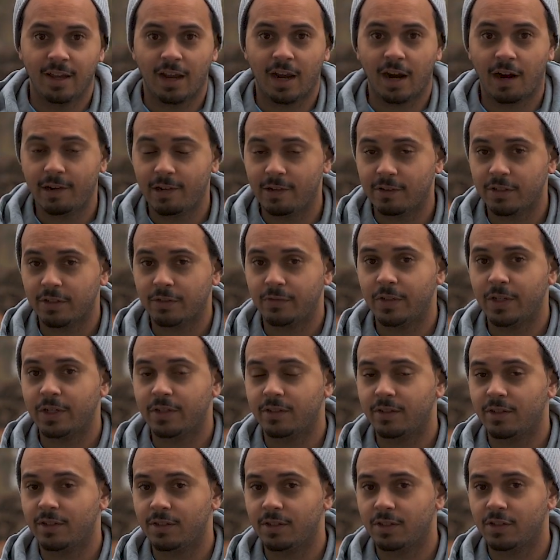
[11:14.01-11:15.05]
I already know this
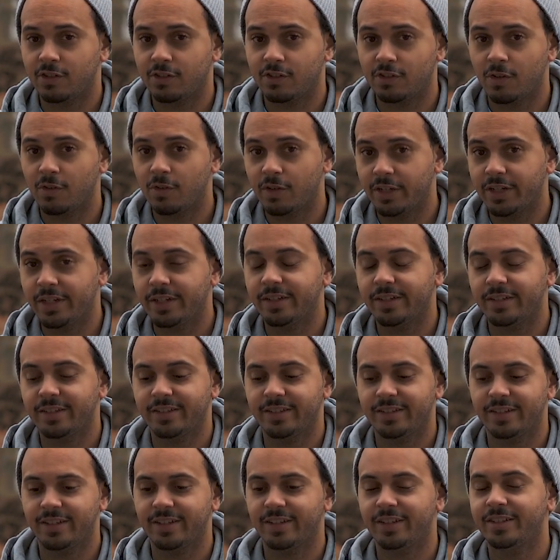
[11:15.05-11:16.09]
footage is gonna look so good.
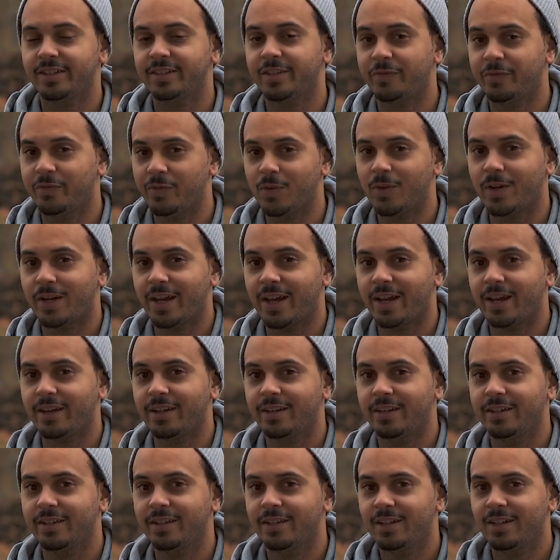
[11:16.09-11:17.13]
It's in 4K,
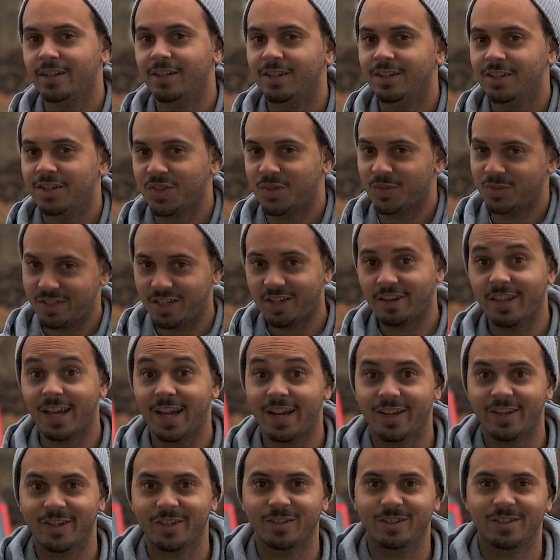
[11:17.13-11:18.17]
so we'll see how
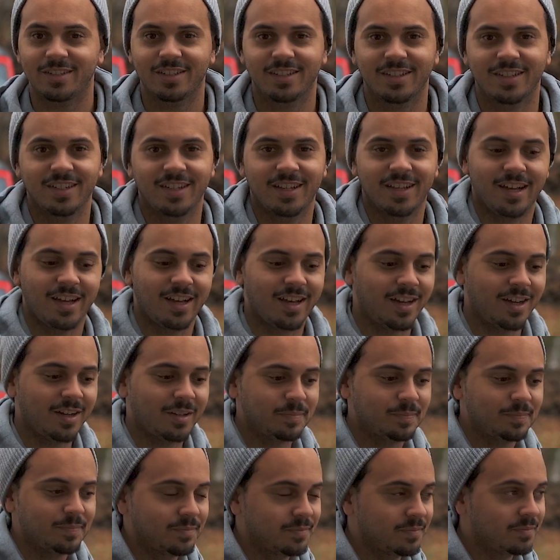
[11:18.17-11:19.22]
that goes.
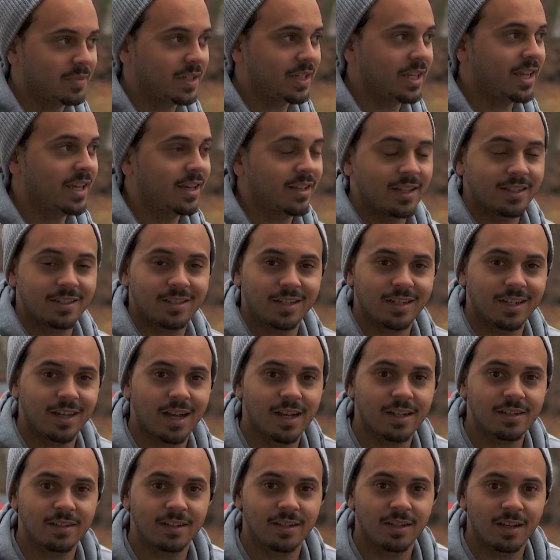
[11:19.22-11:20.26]
But yeah, that's it,
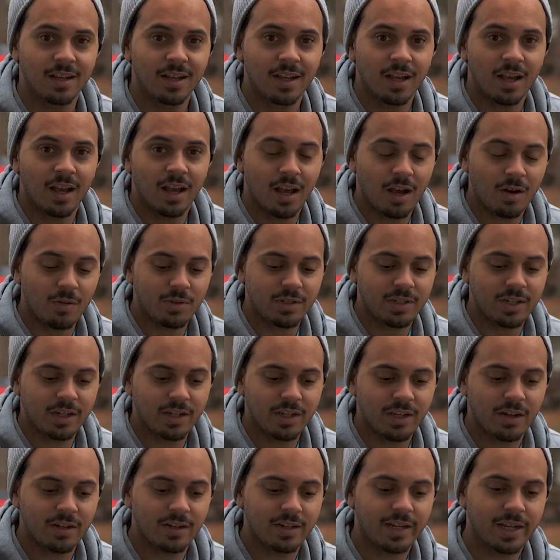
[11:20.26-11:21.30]
guys. I will
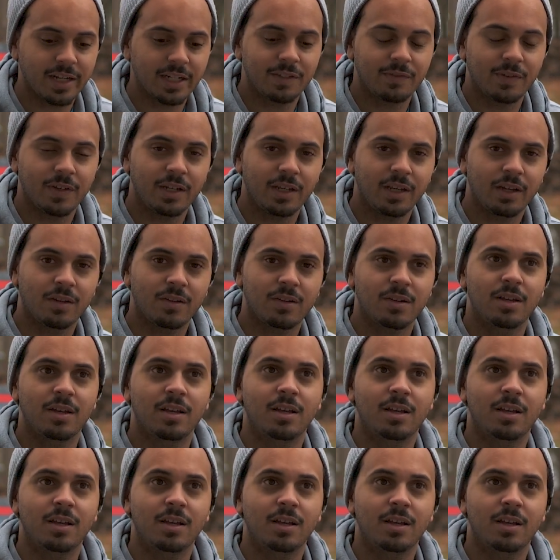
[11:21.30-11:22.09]
check y'all in the next video.